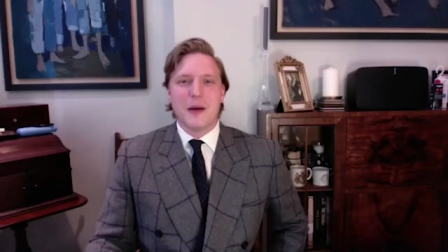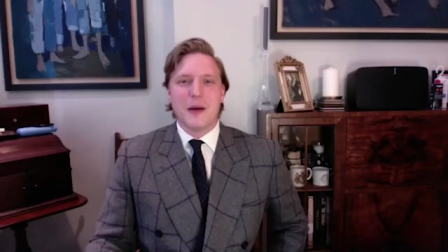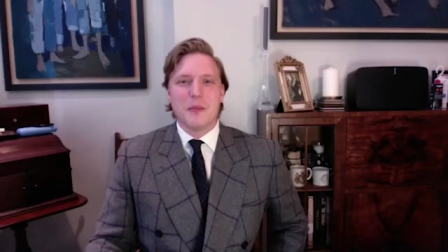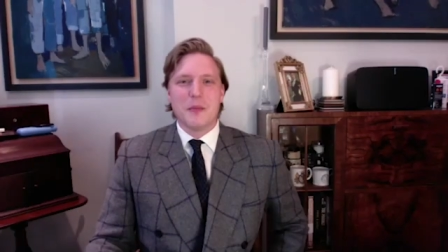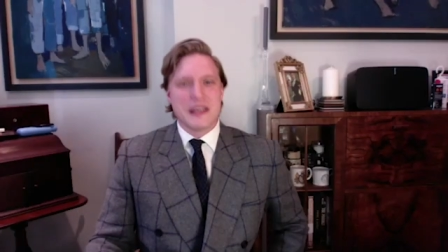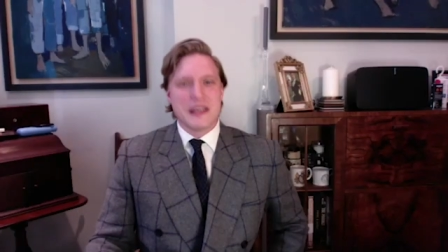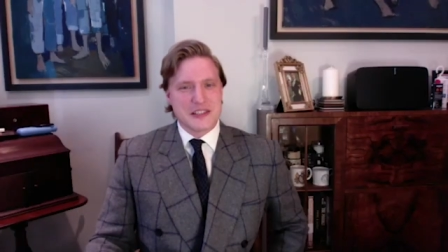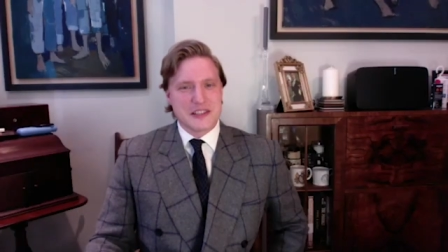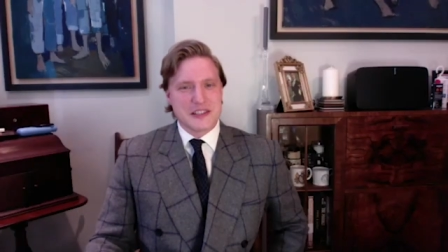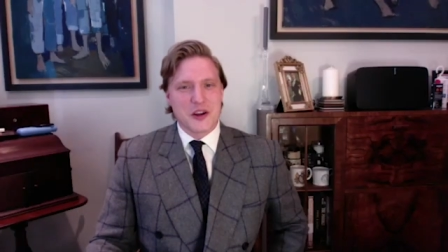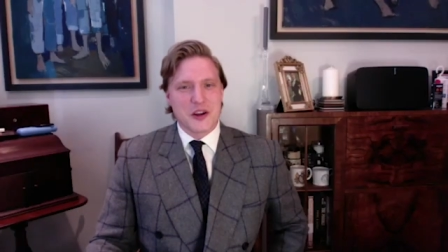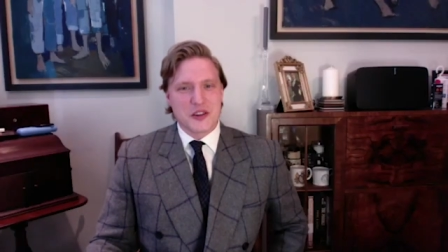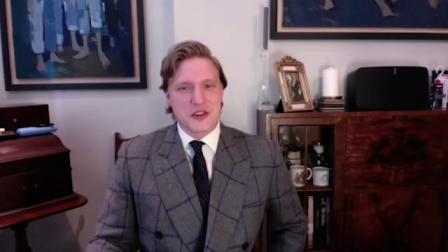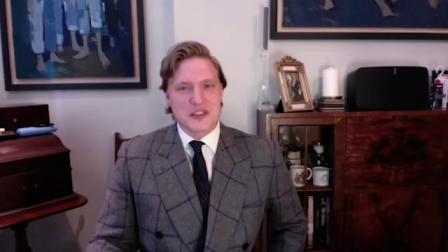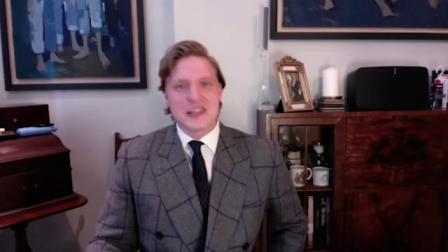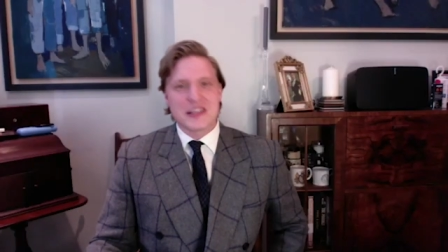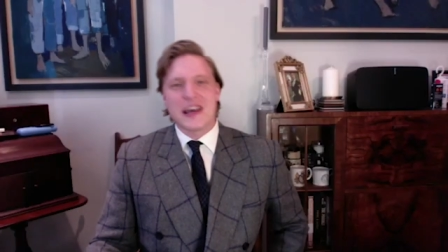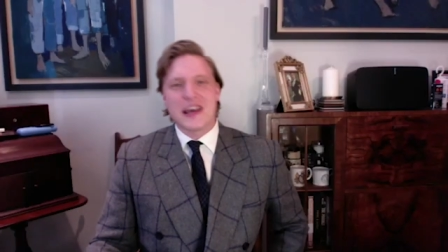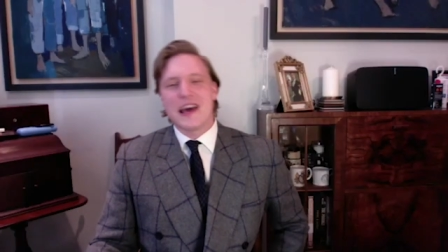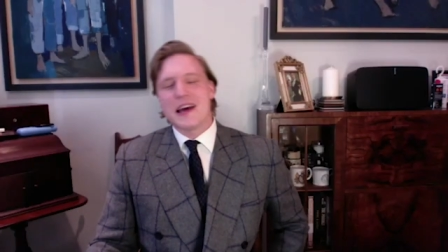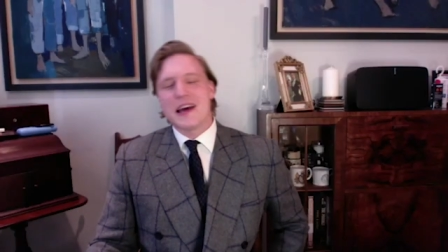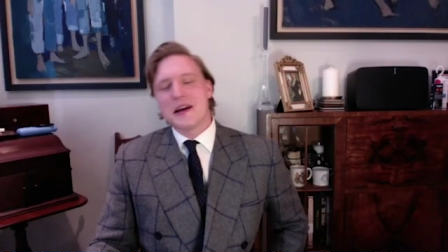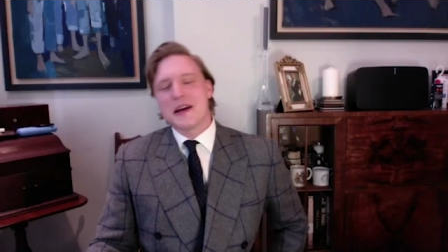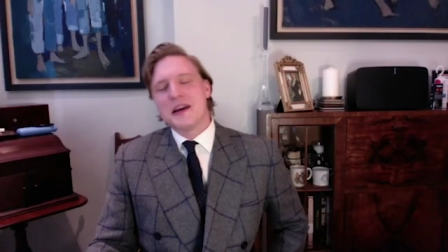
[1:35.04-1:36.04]
It's not
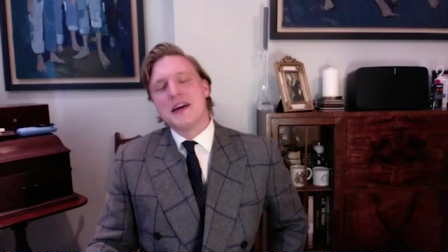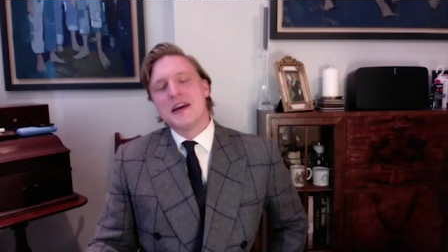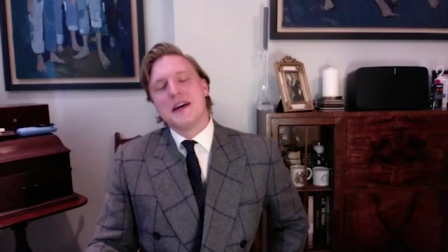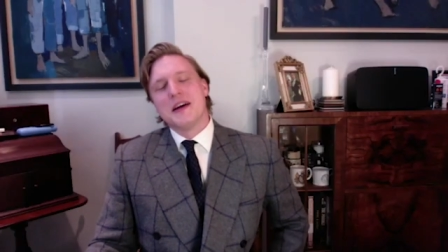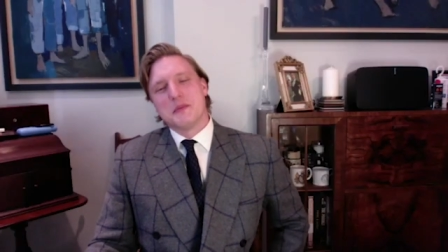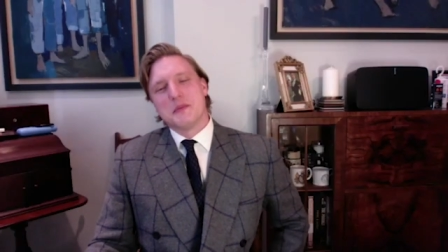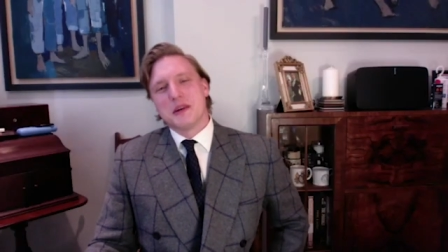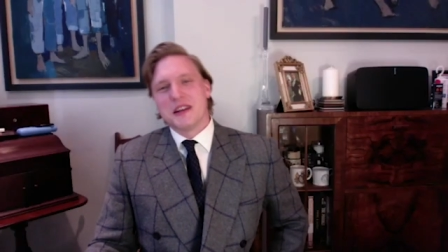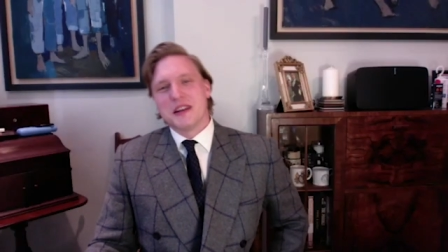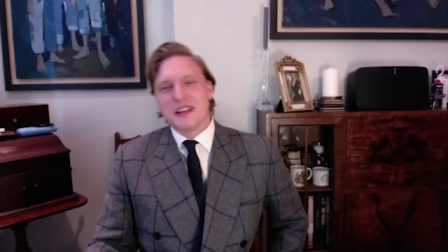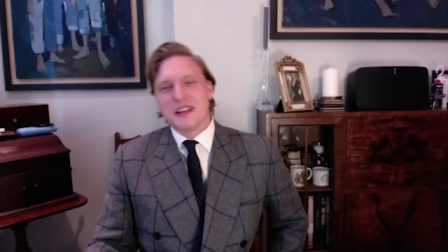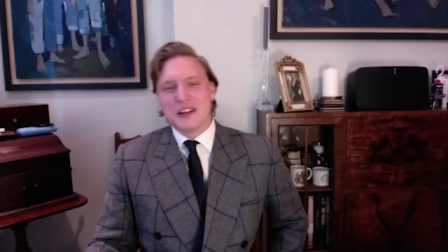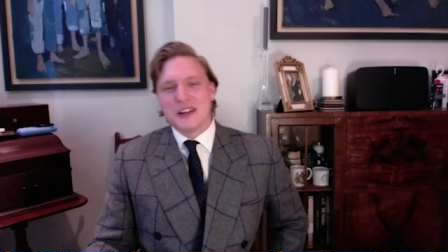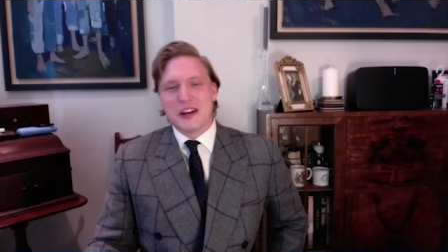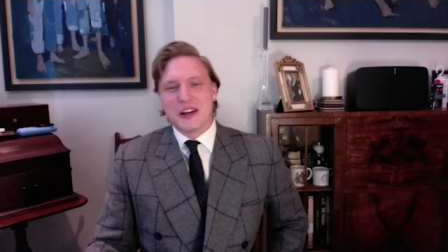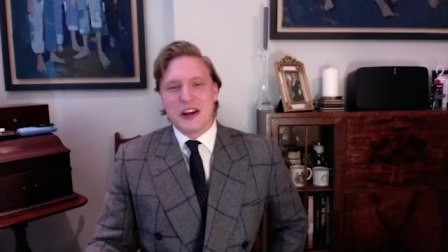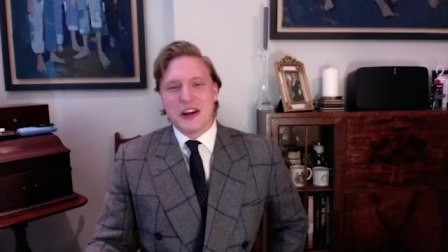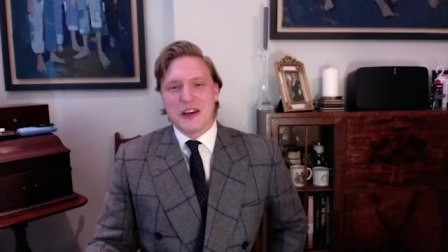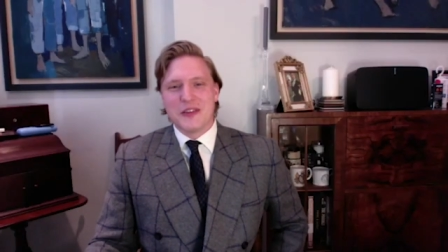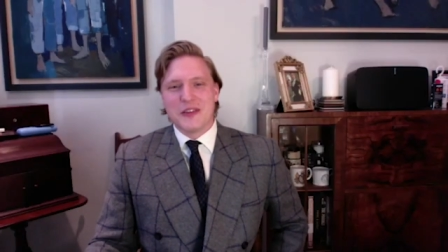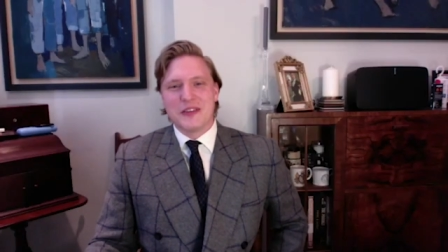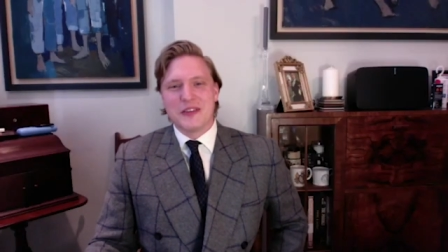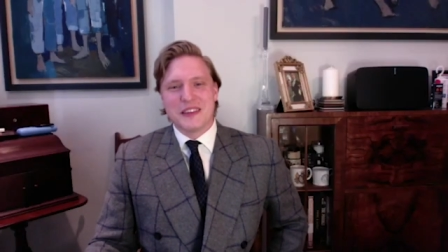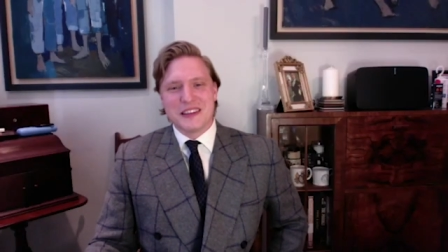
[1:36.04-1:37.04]
staying, but
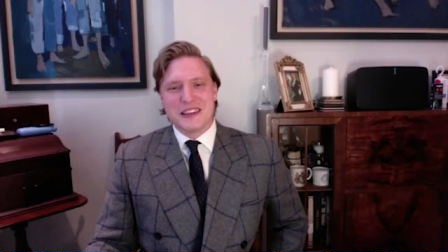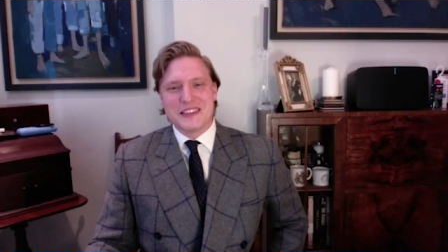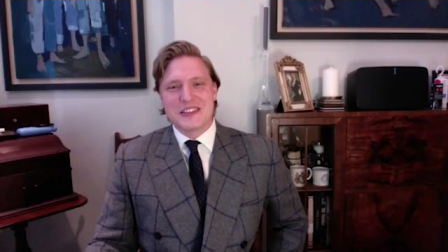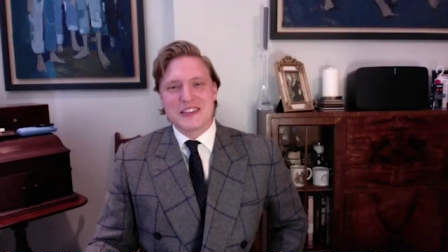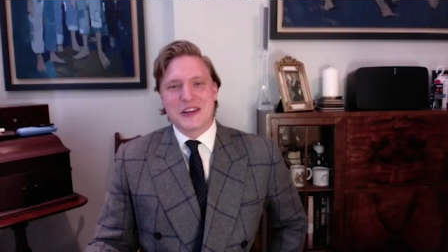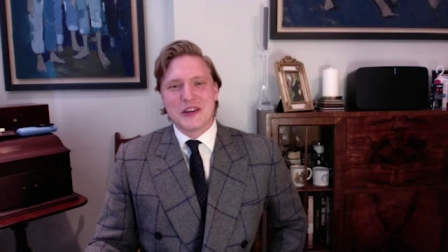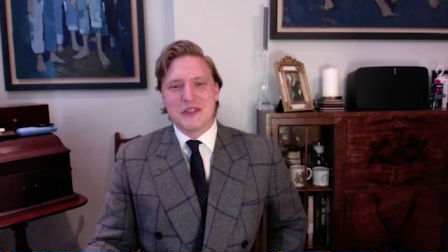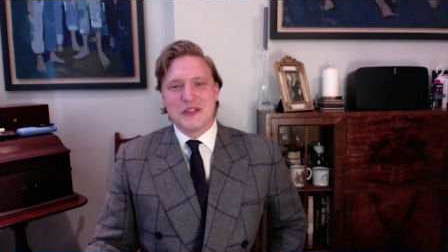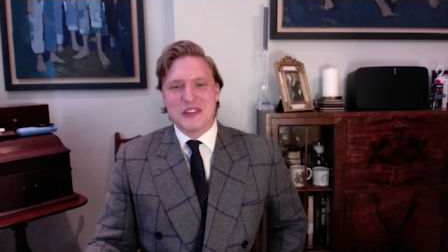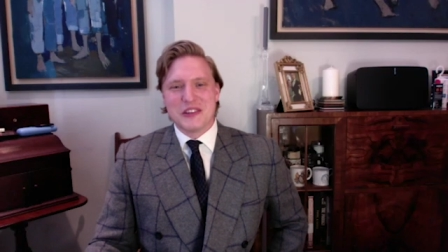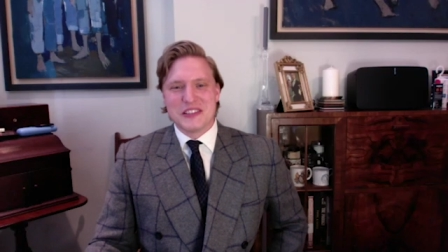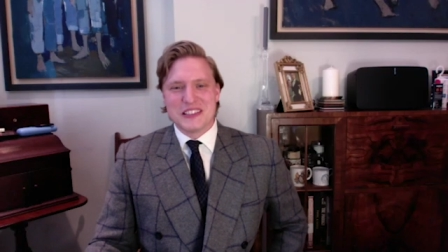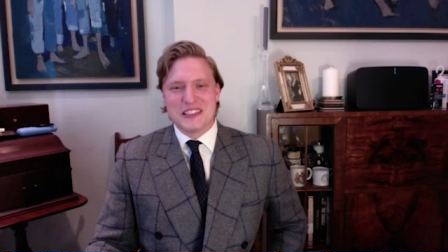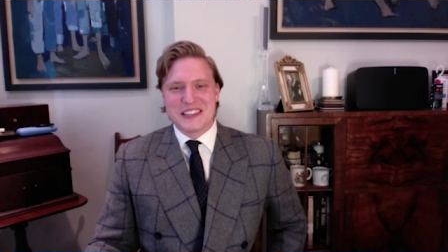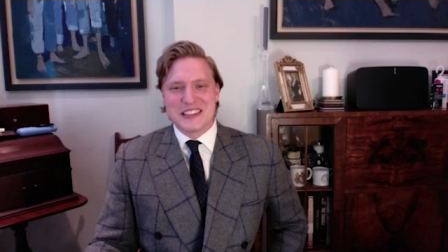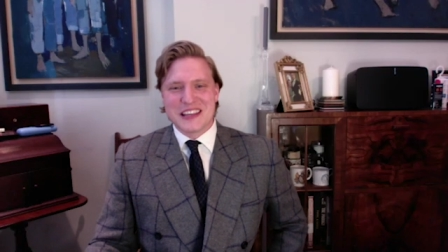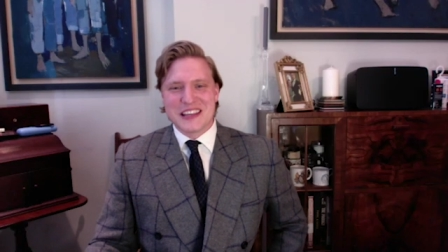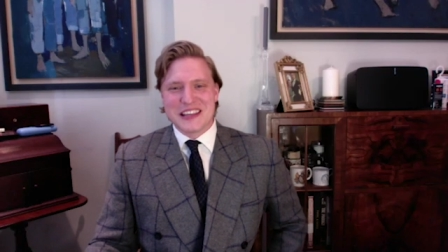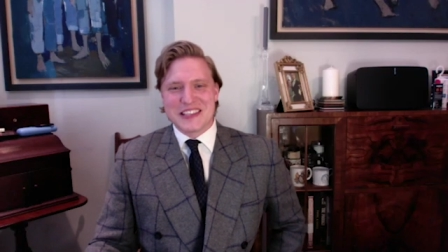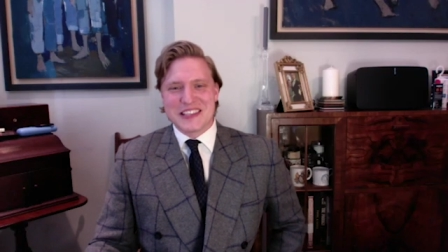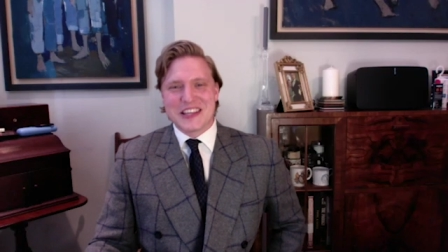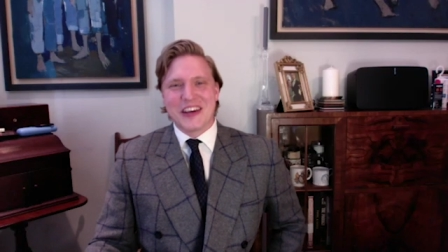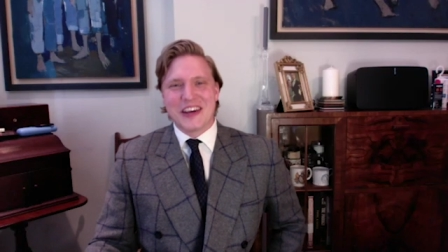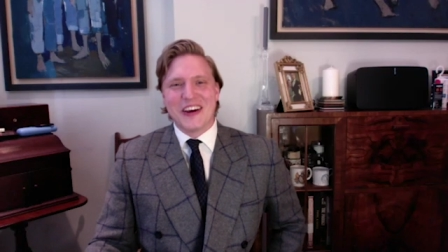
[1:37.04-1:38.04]
it's good of you to say
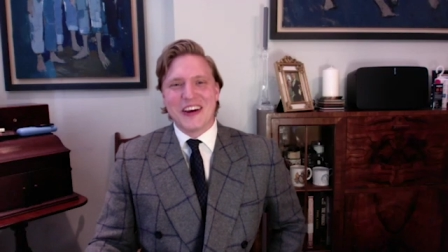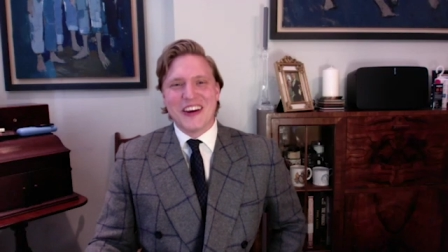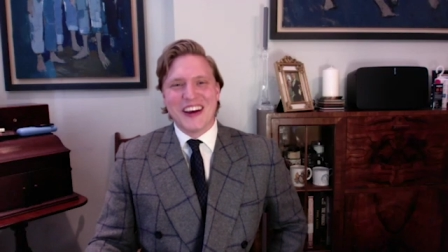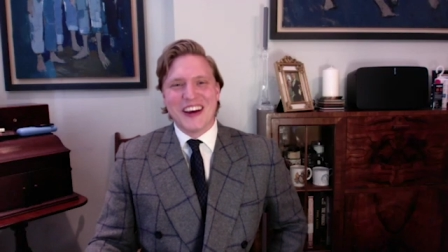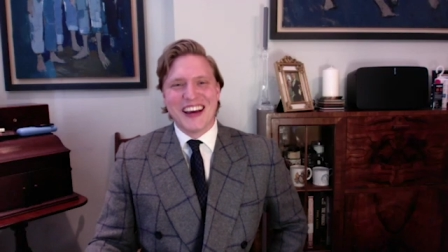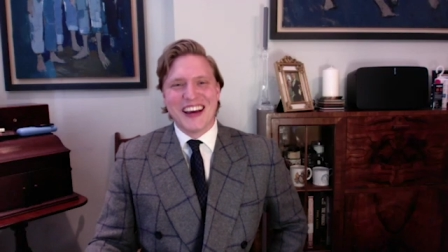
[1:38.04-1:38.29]
so.